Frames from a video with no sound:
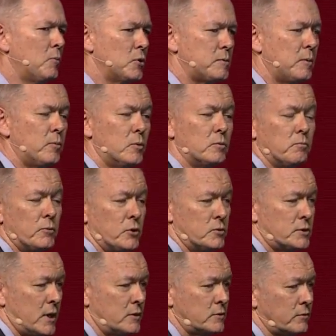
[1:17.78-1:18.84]
Most people
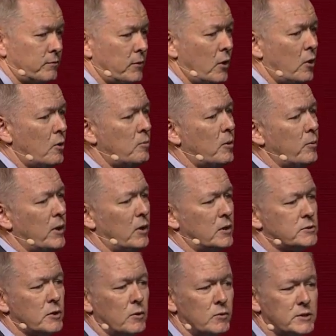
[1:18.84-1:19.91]
use TensorFlow, but we
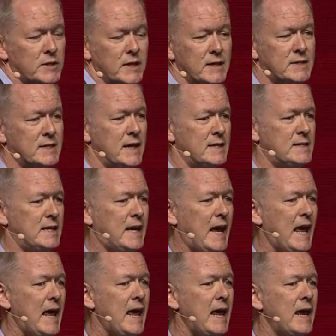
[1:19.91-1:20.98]
also see
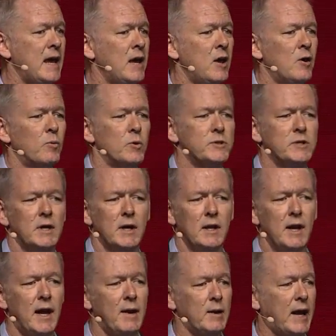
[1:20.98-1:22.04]
CNTK. We're seeing a
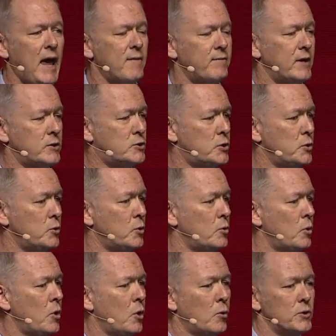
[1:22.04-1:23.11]
lot in Cafe
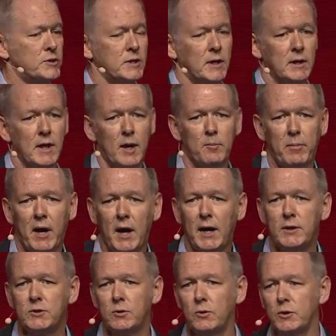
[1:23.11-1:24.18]
2. We're seeing a lot of
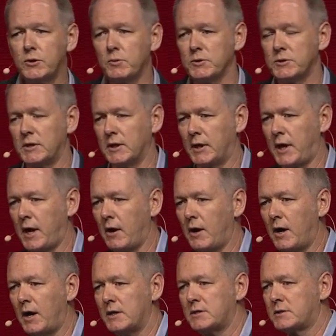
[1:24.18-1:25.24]
PyTorch. We're seeing
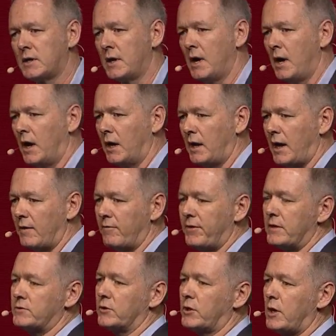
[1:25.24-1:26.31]
Keras. A lot of
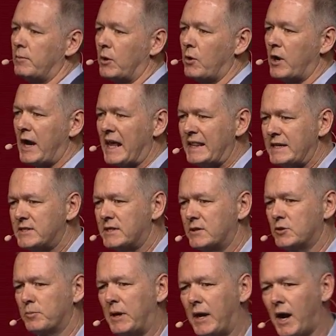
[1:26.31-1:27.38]
things are coming on, and these
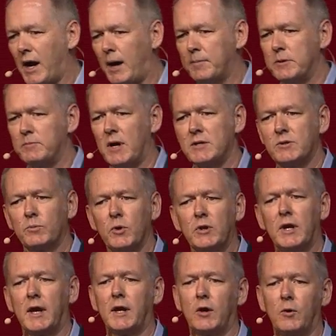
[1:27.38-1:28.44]
things are being optimized and
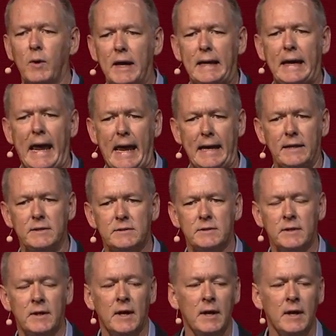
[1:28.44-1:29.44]
really getting great gains.